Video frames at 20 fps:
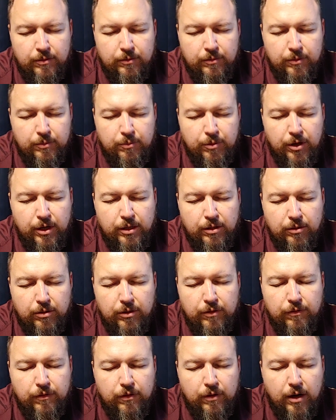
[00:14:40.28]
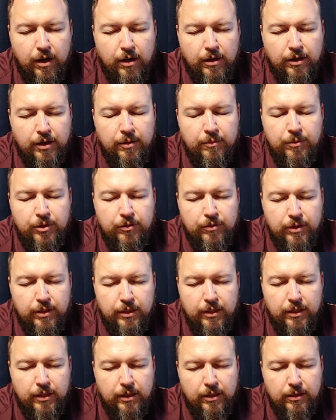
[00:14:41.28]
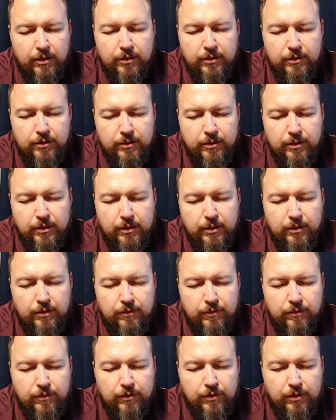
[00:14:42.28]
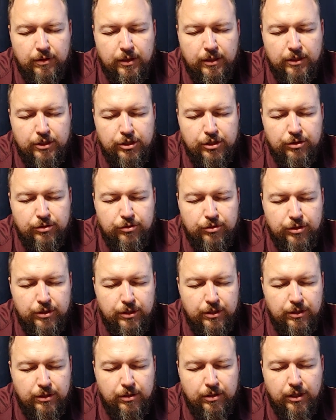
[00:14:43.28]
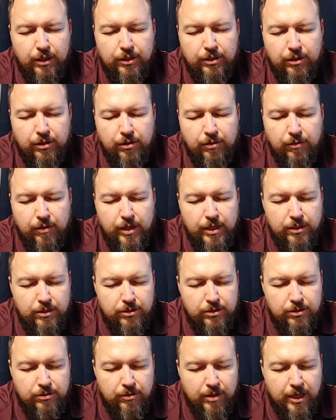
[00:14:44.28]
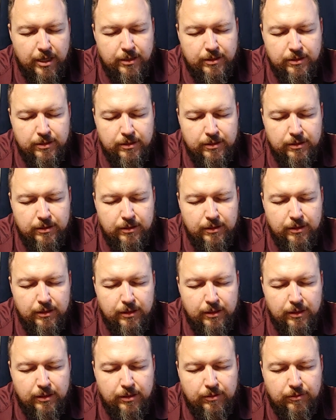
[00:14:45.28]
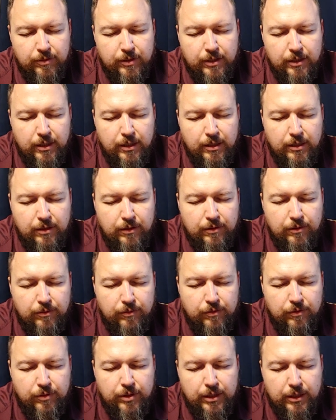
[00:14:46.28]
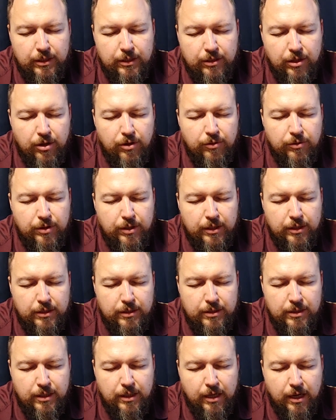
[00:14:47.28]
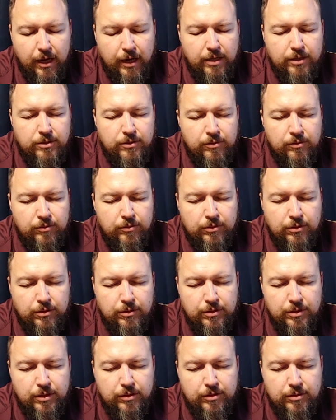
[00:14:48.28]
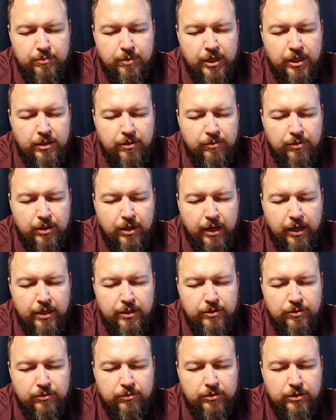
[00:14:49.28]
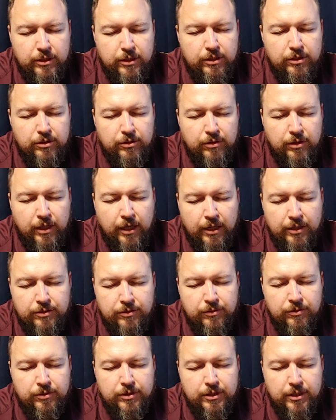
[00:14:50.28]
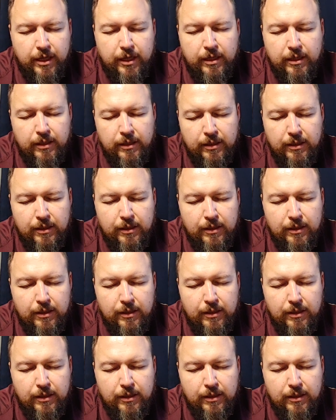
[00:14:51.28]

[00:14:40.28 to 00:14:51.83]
We pray, Lord, for our community here, for the children that are under great stress, we think and we know that uh, high schoolers, I was speaking with a high school teacher and a high school psych,